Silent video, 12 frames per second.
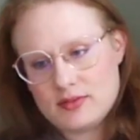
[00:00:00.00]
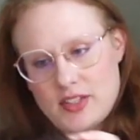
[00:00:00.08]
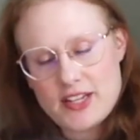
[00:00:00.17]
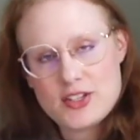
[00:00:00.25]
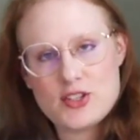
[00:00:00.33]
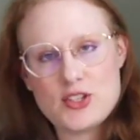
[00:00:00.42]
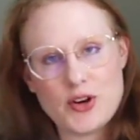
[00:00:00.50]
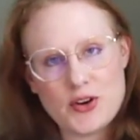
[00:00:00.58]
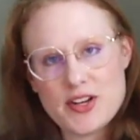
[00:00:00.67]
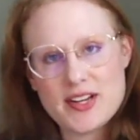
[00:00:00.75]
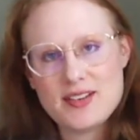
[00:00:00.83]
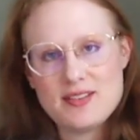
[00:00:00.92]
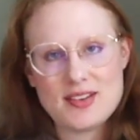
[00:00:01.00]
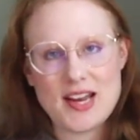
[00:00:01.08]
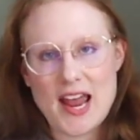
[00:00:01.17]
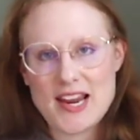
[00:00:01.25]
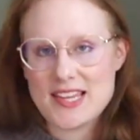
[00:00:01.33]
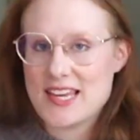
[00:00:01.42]
they started
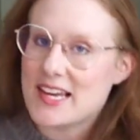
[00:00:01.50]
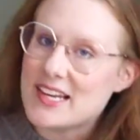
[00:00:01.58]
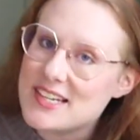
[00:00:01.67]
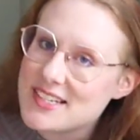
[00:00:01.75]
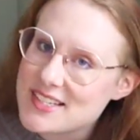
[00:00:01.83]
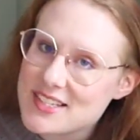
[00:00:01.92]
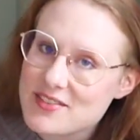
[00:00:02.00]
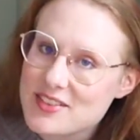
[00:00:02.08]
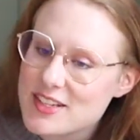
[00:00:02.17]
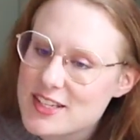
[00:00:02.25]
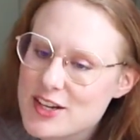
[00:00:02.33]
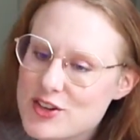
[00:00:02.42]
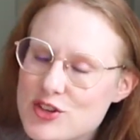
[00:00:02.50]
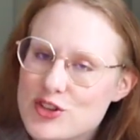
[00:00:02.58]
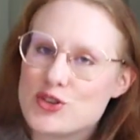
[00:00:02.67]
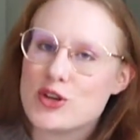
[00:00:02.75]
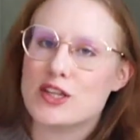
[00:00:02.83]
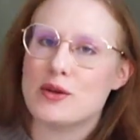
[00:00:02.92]
in the Indus civilization
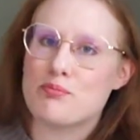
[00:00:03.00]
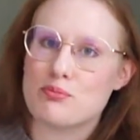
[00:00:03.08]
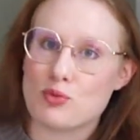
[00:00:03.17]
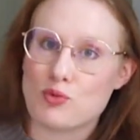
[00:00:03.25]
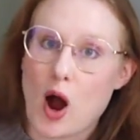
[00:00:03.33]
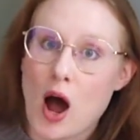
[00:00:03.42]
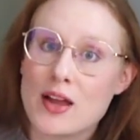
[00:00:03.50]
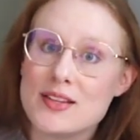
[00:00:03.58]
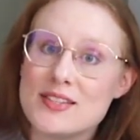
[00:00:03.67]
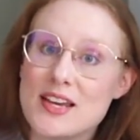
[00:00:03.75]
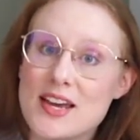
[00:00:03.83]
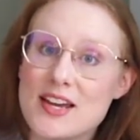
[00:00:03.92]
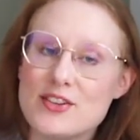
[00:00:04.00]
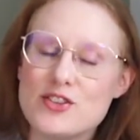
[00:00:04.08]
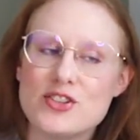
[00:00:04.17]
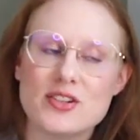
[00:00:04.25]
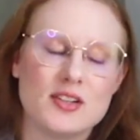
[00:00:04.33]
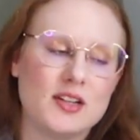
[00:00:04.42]
during the Bronze Age?